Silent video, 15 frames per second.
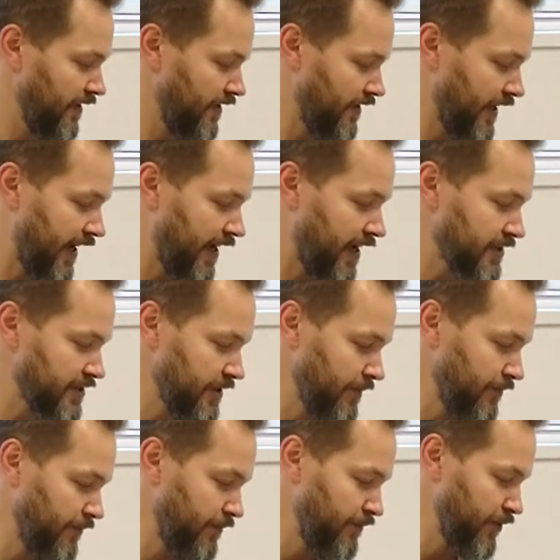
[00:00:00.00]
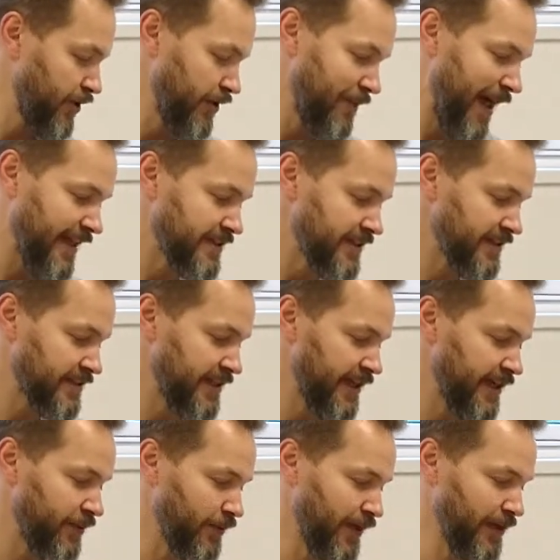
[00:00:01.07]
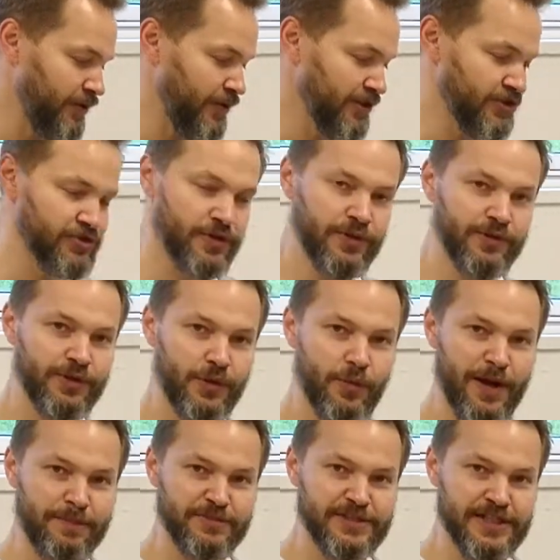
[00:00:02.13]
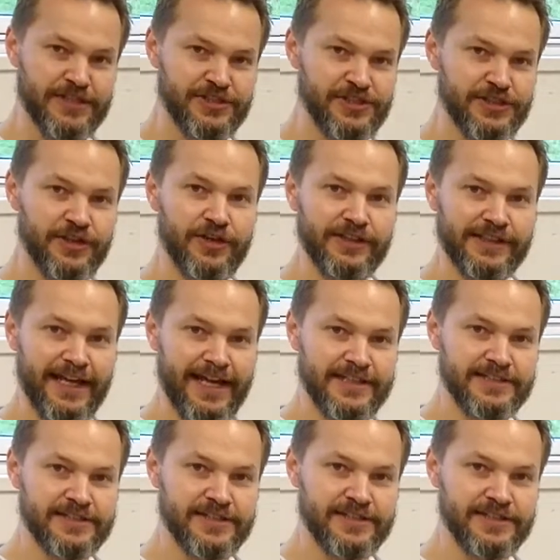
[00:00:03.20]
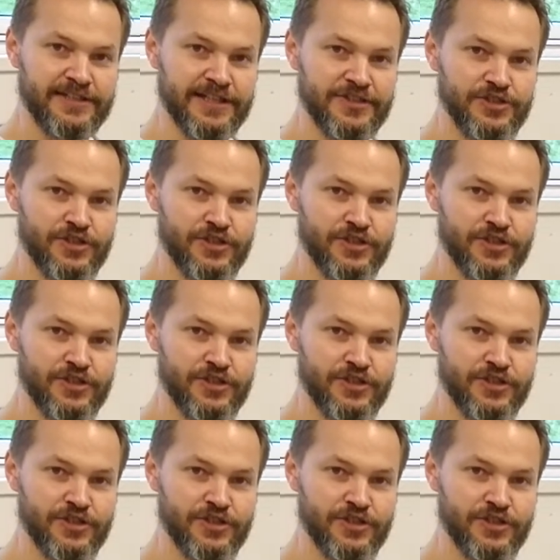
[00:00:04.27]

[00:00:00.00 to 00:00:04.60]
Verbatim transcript: There are some kinematics here where you control the web tension on dancers and